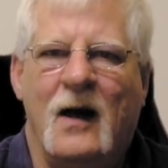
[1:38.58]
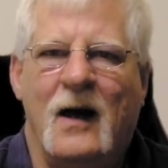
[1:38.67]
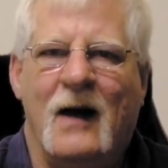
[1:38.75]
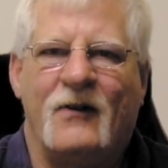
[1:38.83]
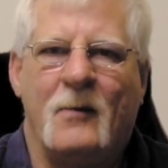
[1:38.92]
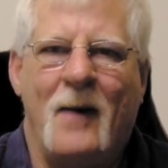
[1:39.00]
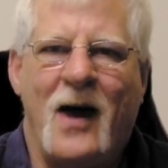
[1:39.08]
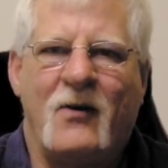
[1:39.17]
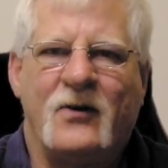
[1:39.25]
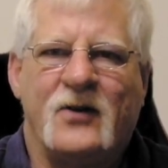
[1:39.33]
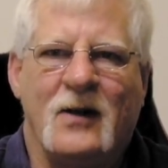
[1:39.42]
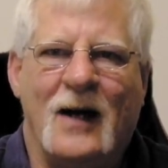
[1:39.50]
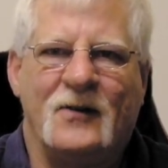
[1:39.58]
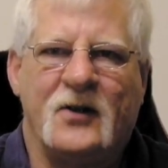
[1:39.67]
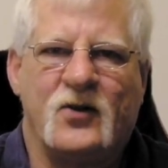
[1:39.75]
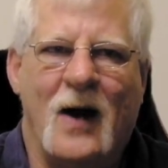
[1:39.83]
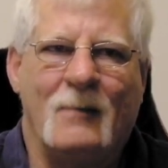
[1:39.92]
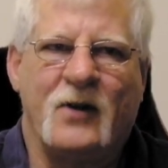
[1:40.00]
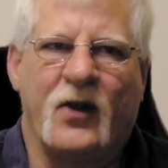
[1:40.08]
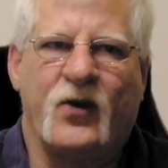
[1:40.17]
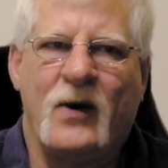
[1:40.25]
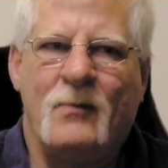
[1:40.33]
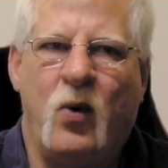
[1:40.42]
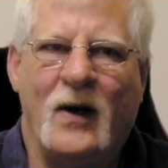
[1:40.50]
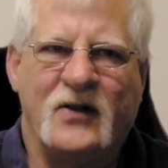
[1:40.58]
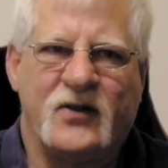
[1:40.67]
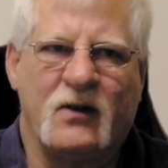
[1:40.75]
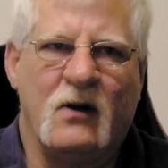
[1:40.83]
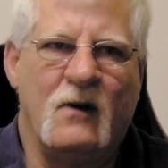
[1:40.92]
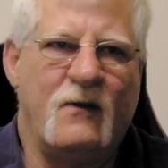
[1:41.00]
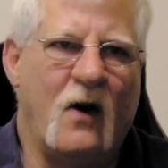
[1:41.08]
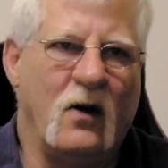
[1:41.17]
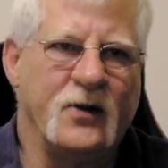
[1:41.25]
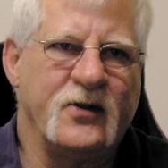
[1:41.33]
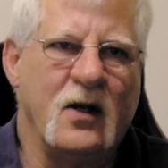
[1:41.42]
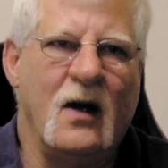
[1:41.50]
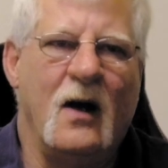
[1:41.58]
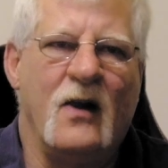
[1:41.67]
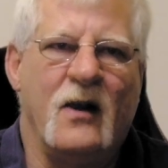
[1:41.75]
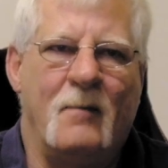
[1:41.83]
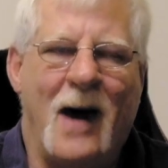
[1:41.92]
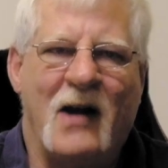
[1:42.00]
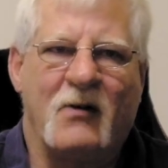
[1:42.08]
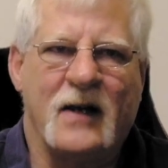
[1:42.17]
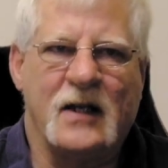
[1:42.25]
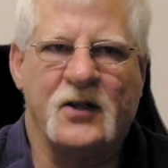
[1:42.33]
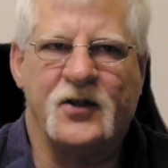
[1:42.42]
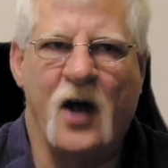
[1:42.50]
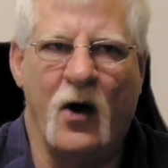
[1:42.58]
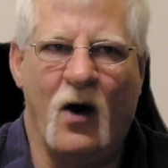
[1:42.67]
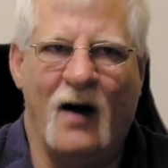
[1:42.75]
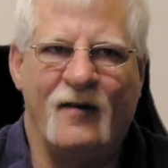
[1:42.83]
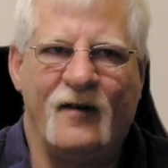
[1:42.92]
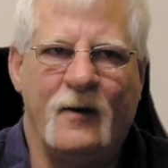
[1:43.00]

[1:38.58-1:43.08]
If the battery is allowed to drop to 3.0 volts, the battery can shut off.